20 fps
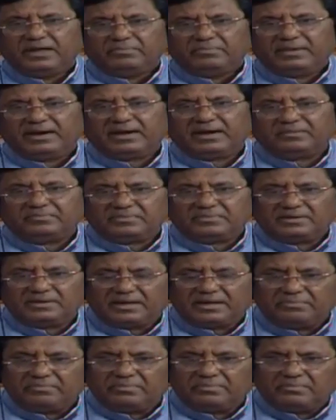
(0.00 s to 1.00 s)
Madam,
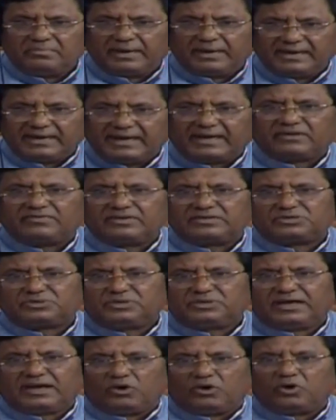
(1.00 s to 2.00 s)
my request
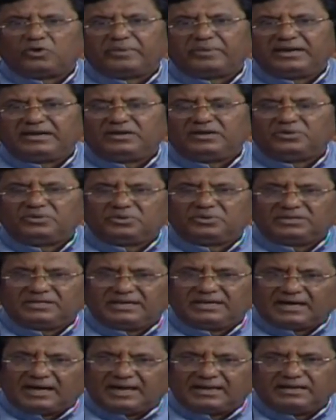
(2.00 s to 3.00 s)
to the government, due to
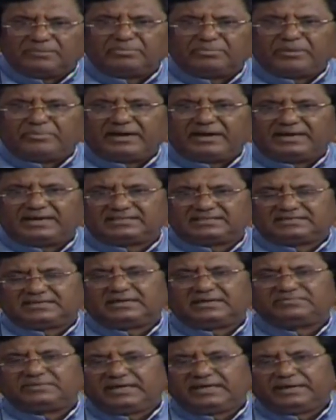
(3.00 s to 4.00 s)
the
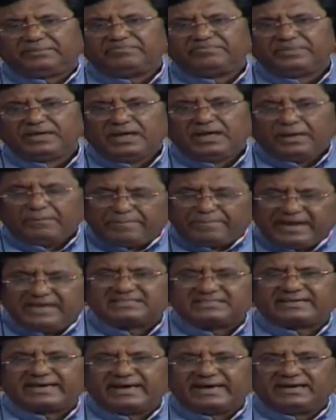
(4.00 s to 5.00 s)
non-implementation of the pay
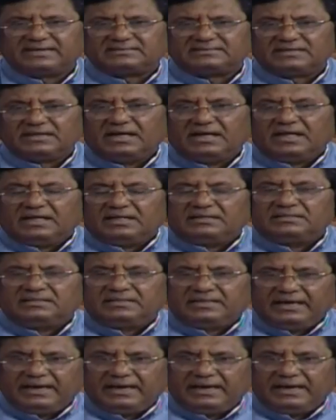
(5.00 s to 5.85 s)
scales, mm.